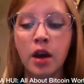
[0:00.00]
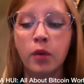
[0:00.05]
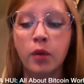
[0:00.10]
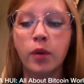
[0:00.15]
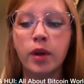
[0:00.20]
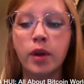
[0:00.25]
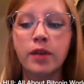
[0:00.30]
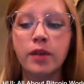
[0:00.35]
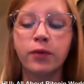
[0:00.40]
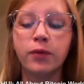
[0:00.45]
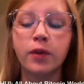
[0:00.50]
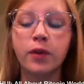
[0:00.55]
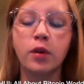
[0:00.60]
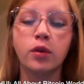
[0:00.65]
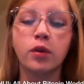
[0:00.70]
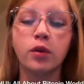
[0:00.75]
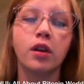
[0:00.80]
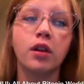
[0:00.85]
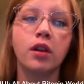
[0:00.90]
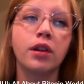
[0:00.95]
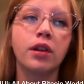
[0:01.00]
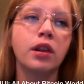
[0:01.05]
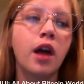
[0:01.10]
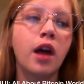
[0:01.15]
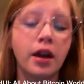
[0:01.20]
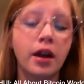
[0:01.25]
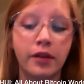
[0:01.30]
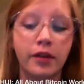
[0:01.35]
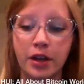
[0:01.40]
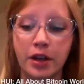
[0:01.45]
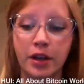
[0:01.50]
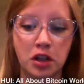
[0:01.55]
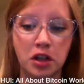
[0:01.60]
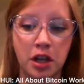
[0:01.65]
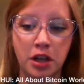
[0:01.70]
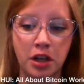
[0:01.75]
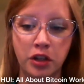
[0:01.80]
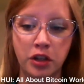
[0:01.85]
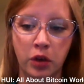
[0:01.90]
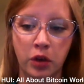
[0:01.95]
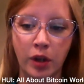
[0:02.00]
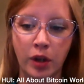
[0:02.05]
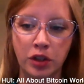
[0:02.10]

we field a lot of education